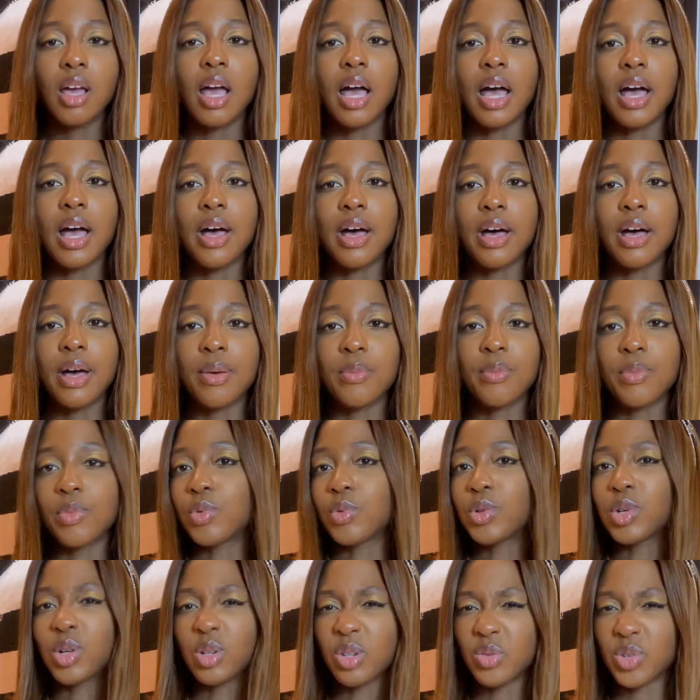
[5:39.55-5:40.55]
We were
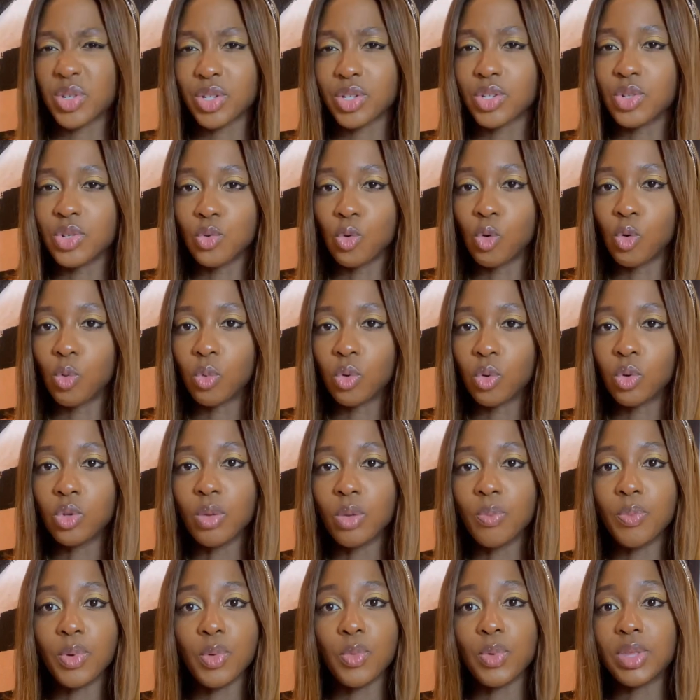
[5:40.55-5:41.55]
told it was just
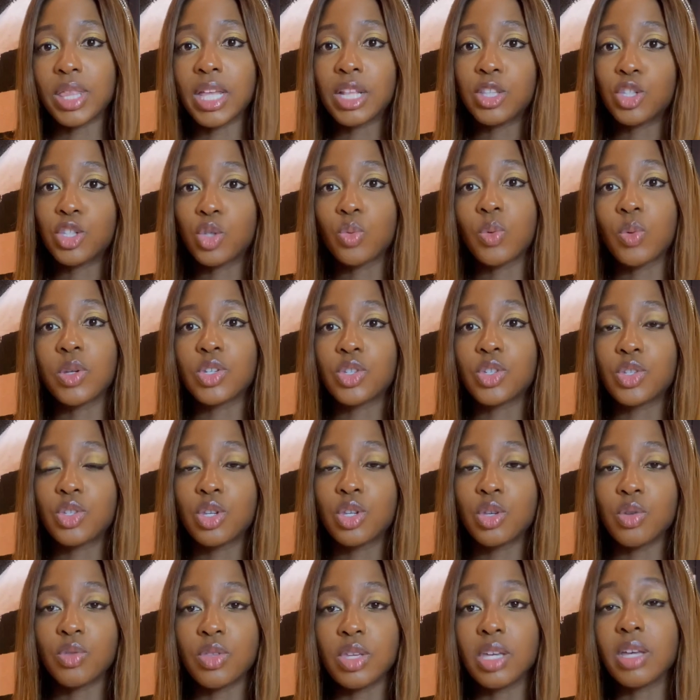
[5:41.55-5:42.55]
normal, but we then switched
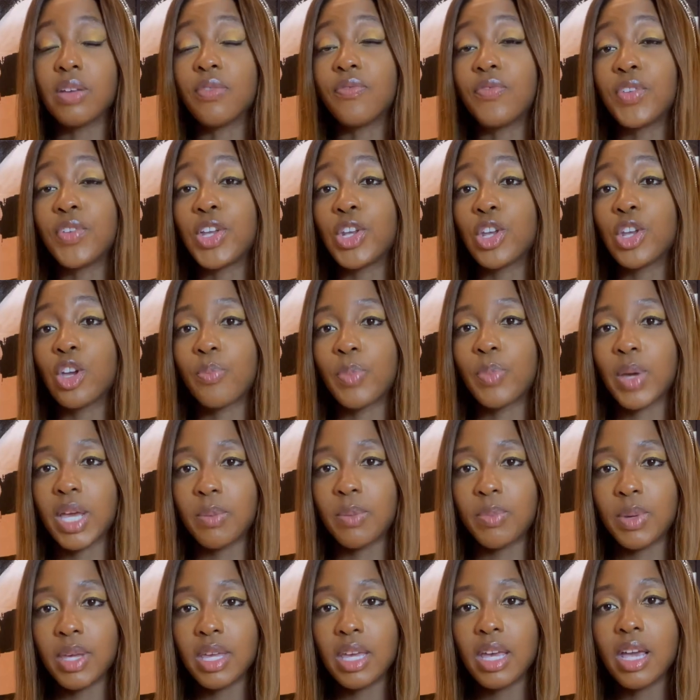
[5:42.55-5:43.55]
to the Aveeno
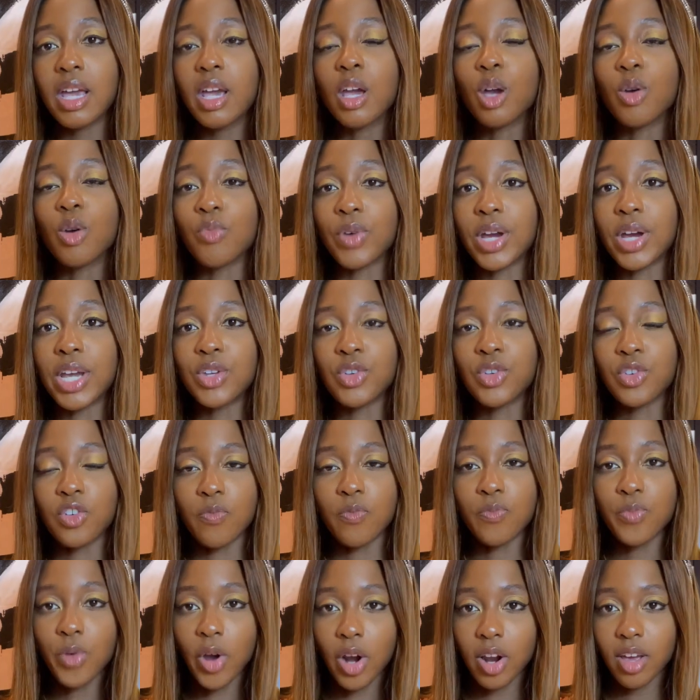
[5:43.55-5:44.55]
Baby range
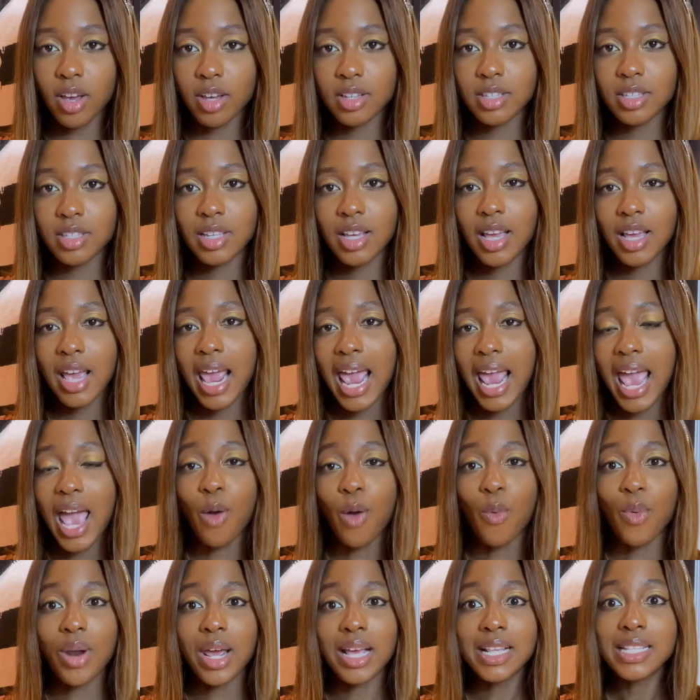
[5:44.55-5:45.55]
of products,
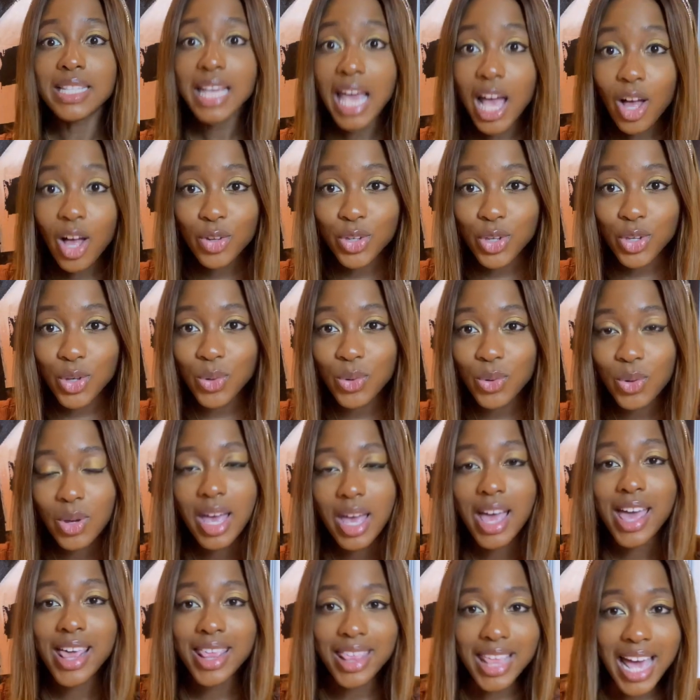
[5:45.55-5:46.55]
and when I tell you
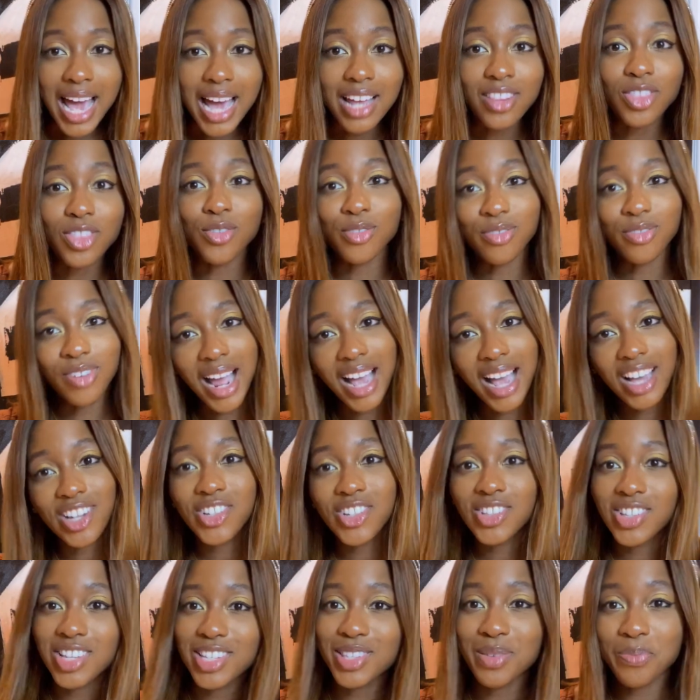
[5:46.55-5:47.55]
that the rash
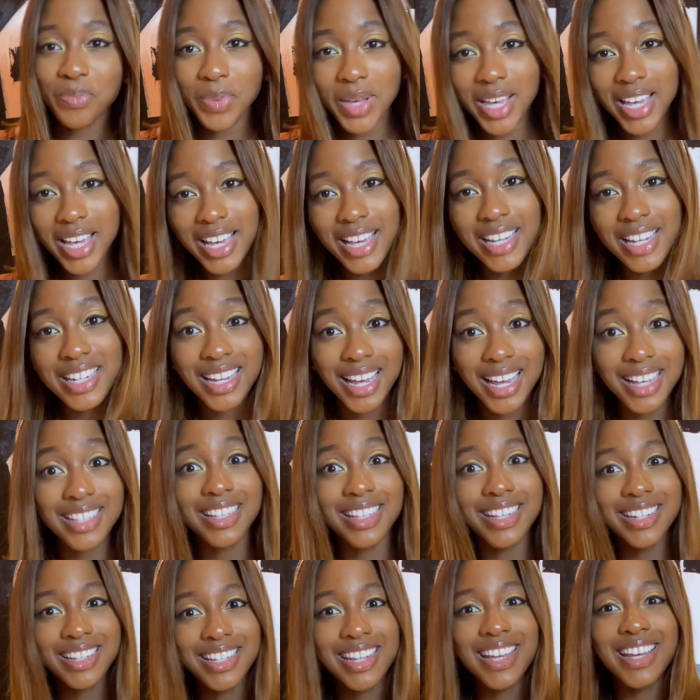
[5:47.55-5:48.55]
disappeared, yes
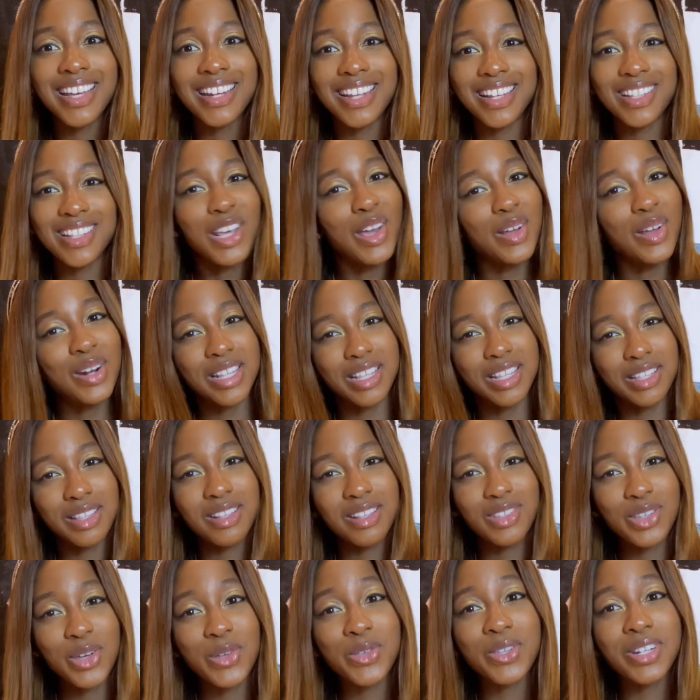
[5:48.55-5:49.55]
it did,
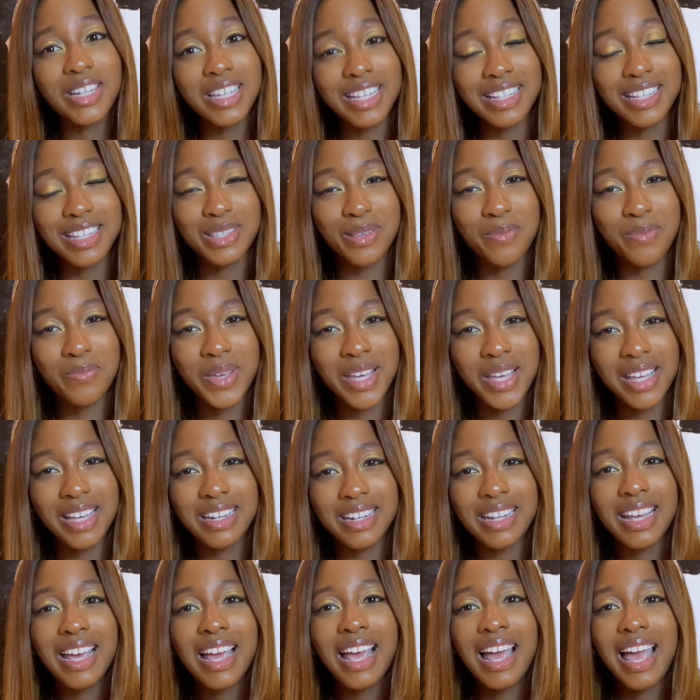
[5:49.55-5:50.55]
it totally disappeared.